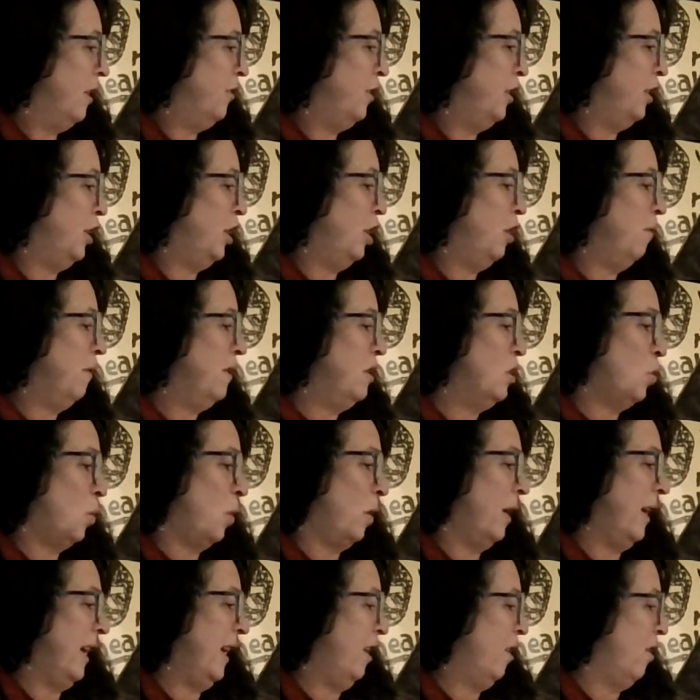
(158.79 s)
The humans
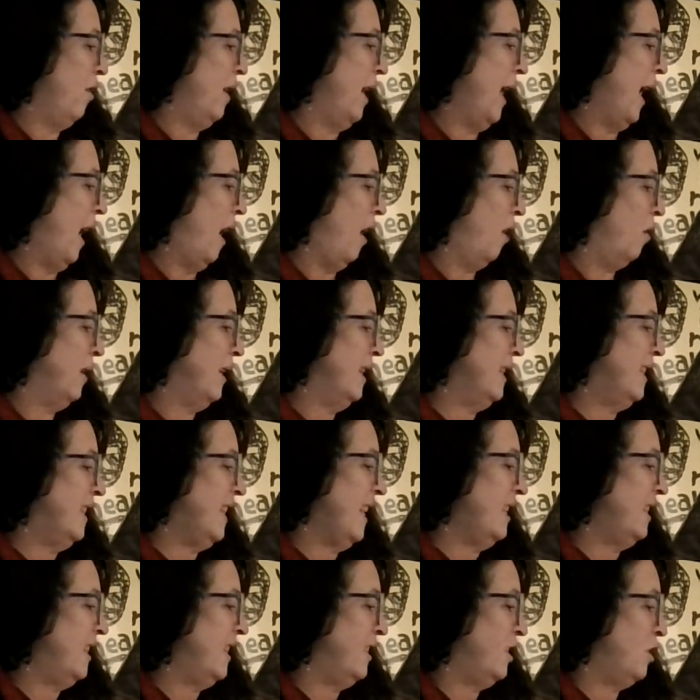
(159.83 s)
weren't here now. His
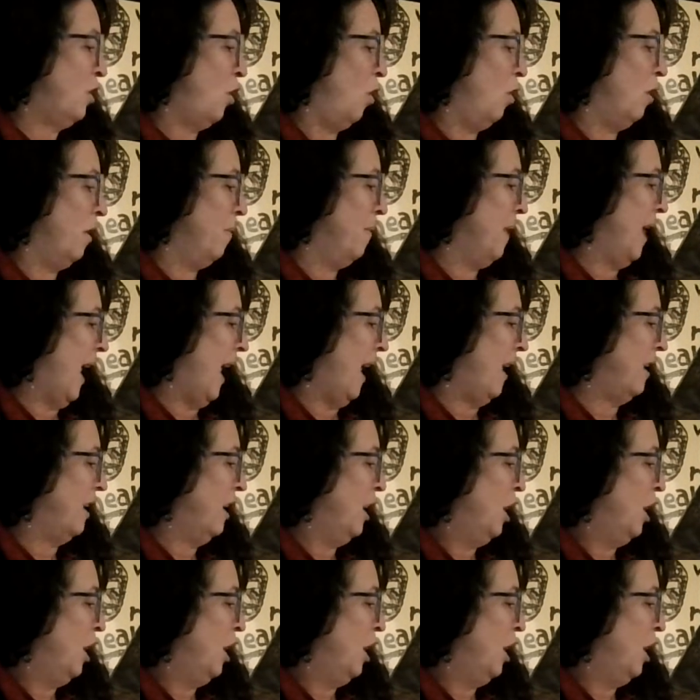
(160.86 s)
senses told him that.